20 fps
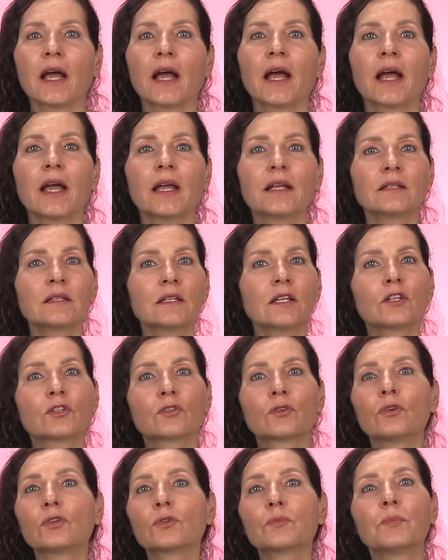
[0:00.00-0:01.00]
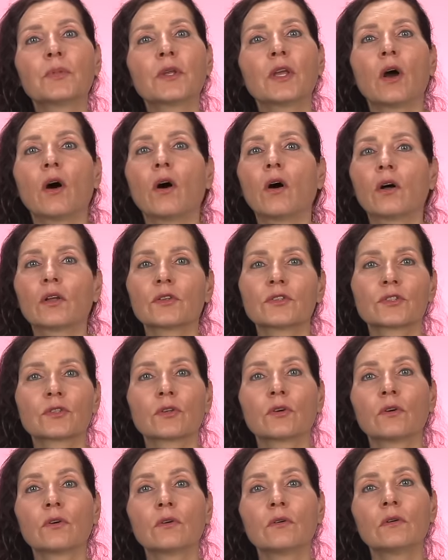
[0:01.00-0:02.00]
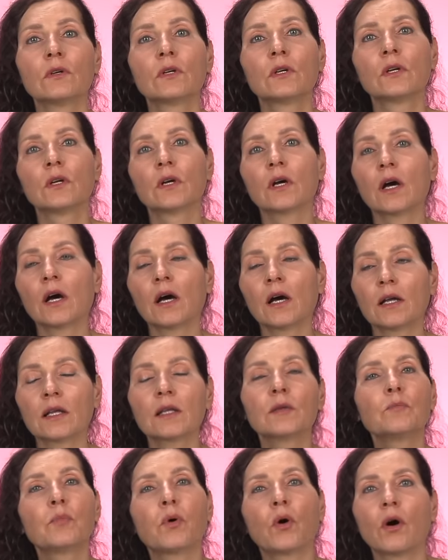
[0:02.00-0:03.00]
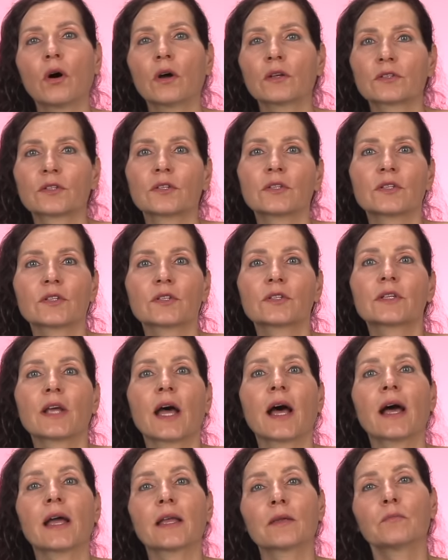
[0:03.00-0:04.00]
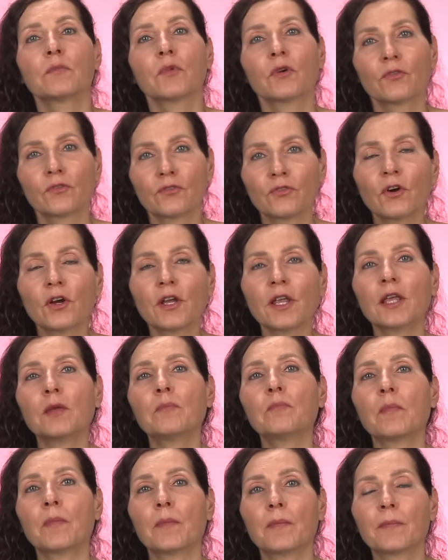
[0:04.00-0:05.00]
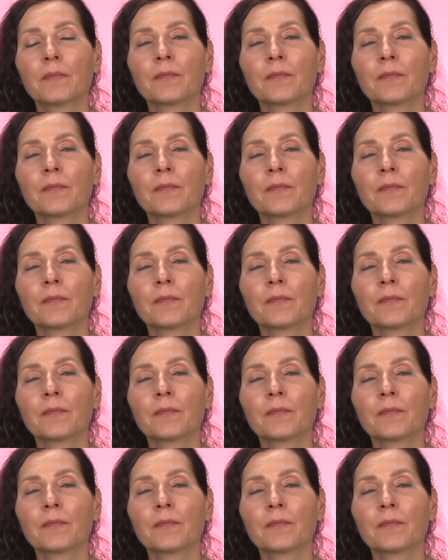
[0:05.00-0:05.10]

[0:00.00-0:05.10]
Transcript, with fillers: and it could be also an important time for him.